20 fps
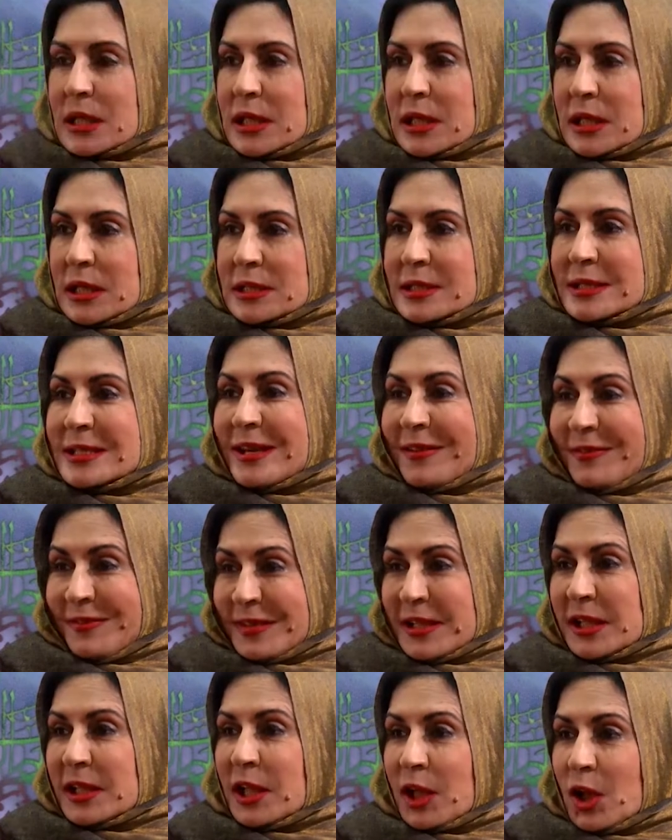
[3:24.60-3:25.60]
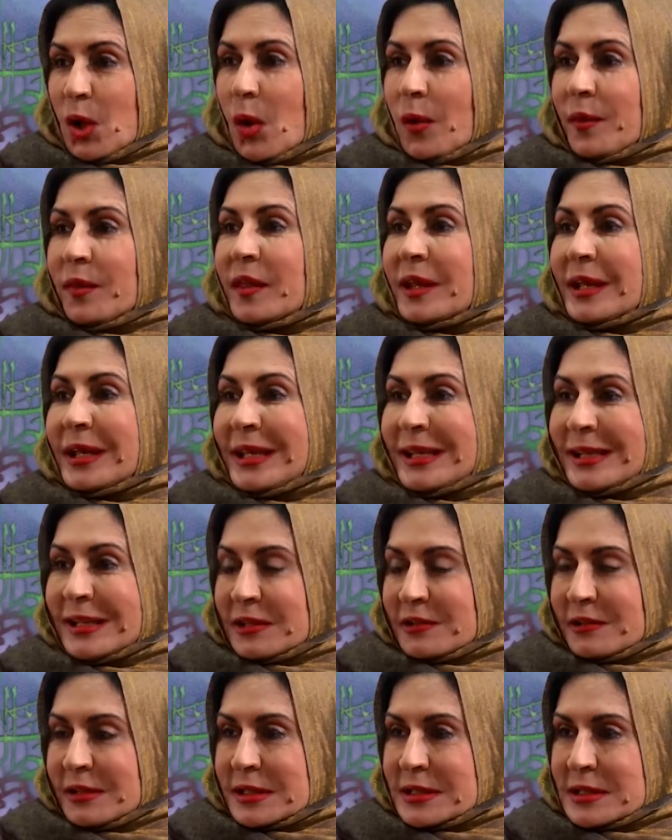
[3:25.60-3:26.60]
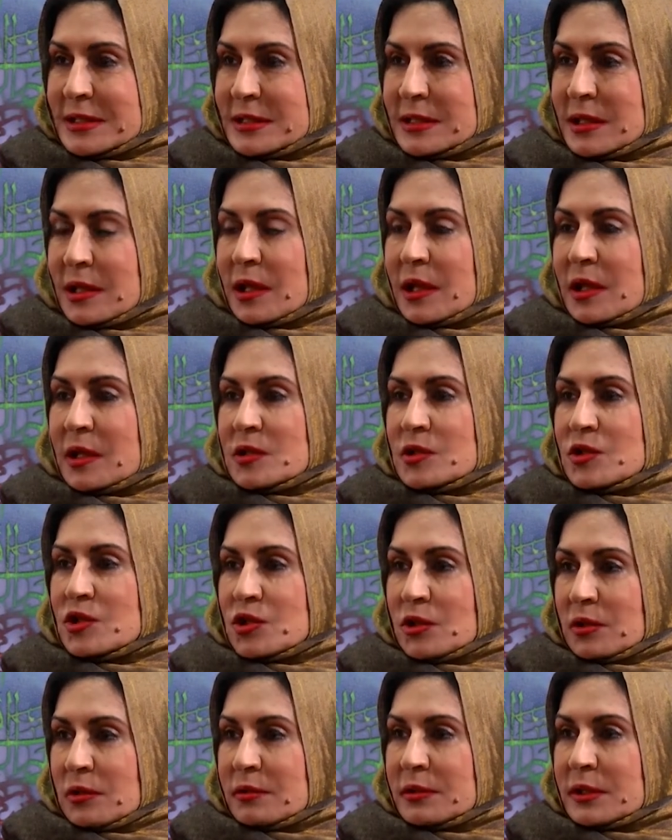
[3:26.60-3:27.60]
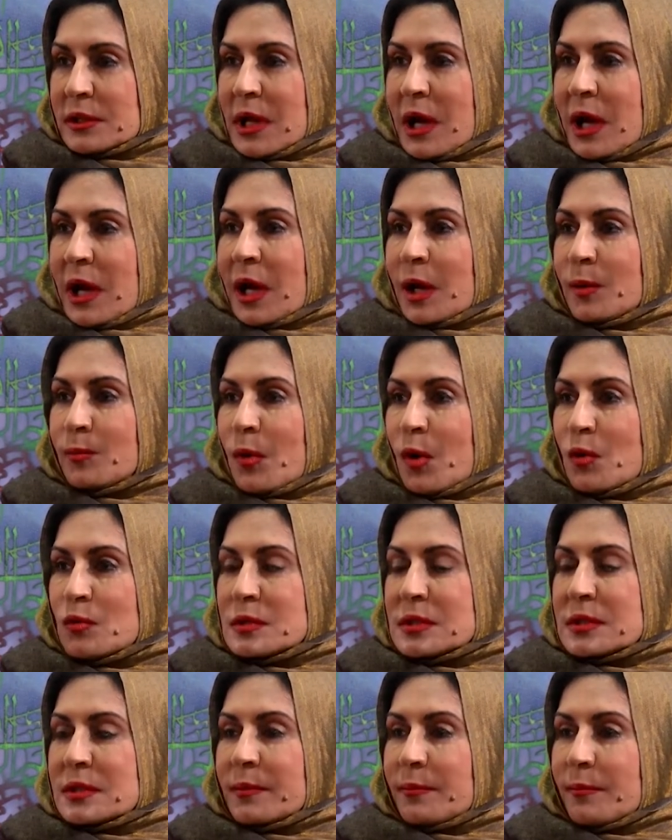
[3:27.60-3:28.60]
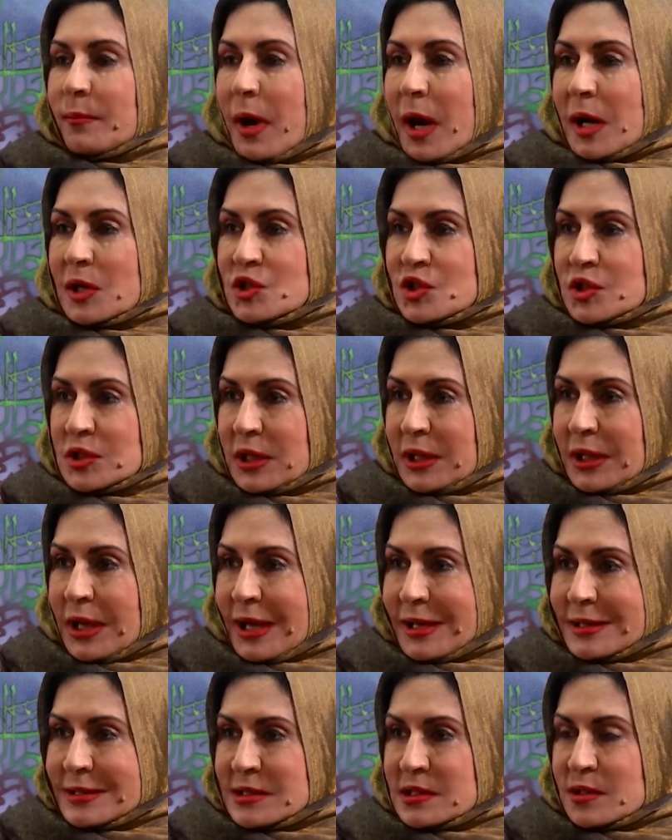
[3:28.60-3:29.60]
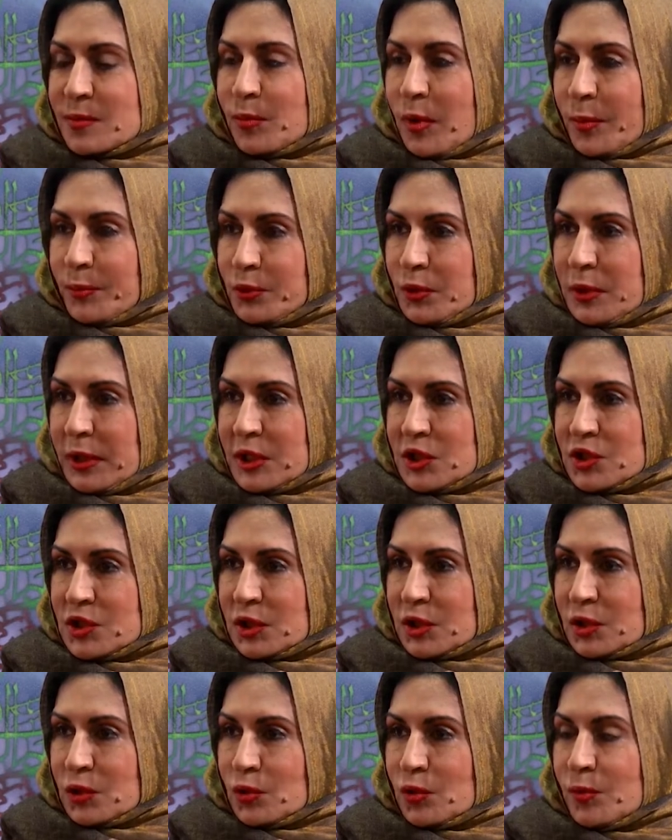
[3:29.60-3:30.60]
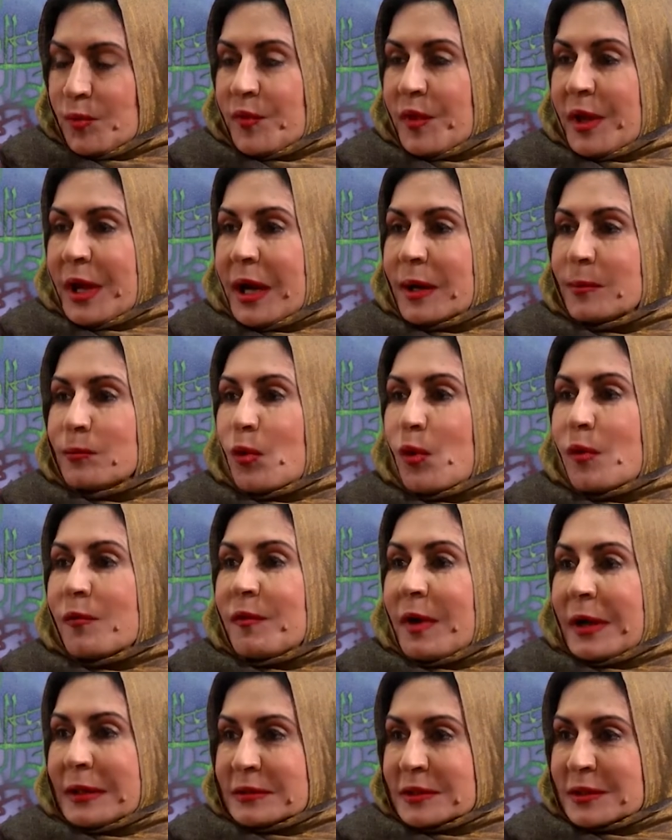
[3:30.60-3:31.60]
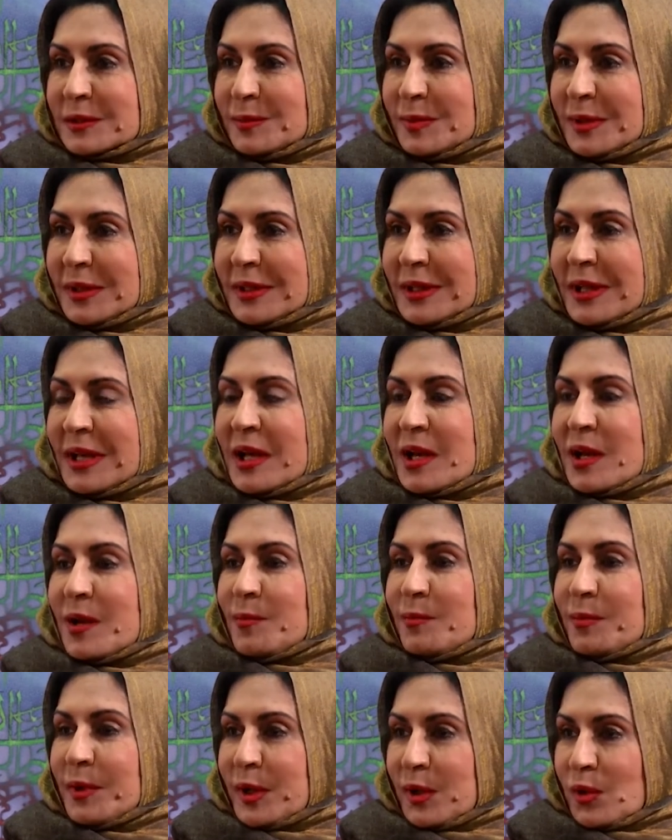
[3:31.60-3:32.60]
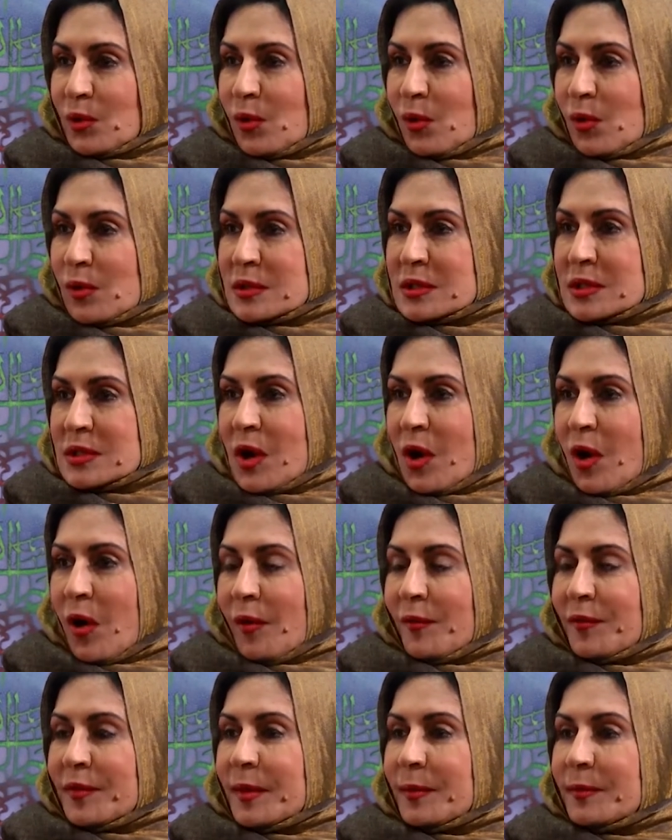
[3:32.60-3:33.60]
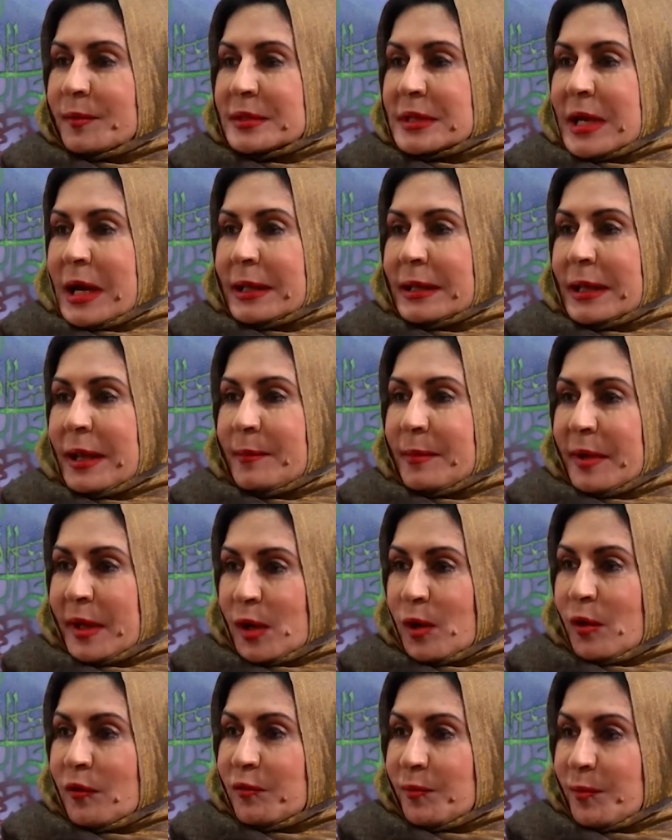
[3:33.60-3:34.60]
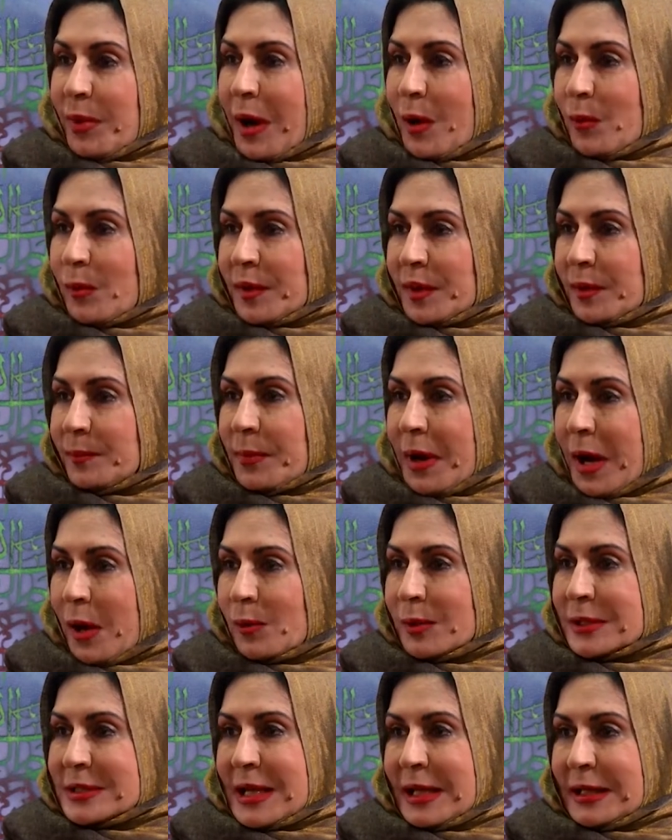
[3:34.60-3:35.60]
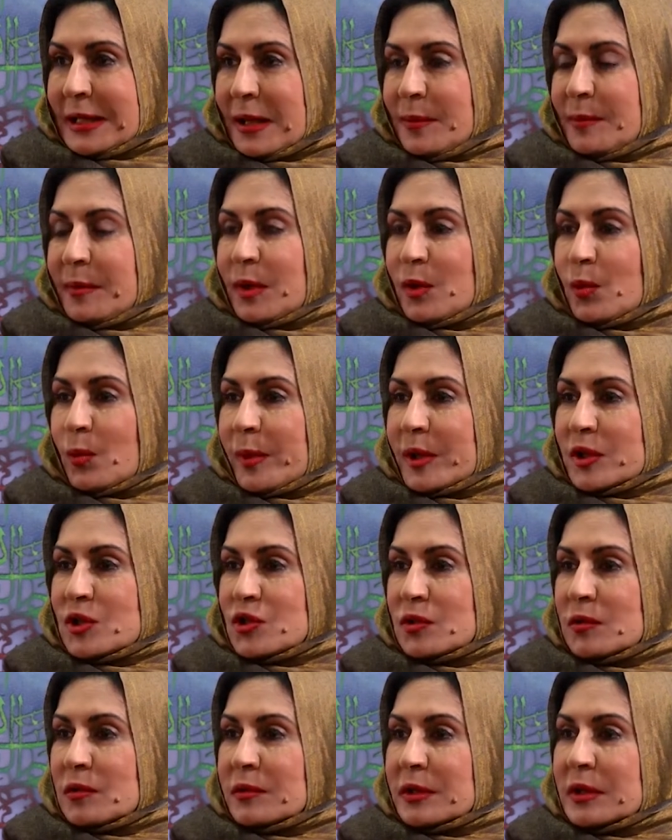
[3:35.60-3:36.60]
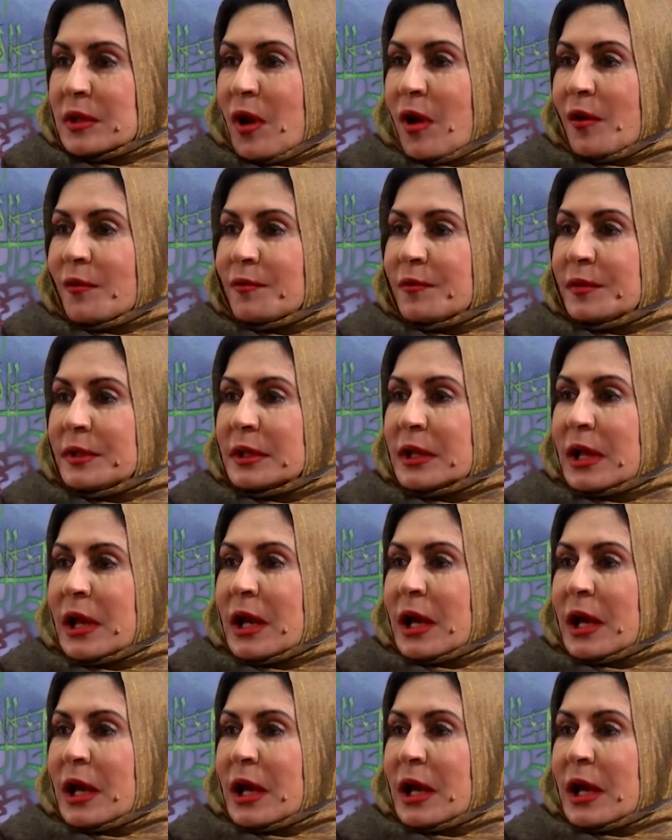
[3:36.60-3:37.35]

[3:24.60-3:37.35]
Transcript: is definitely on the increase. Mm -hmm. Children are our most marginalized population group, they are more vulnerable because of the dynamic of power, the power mm -hmm. dynamic where children often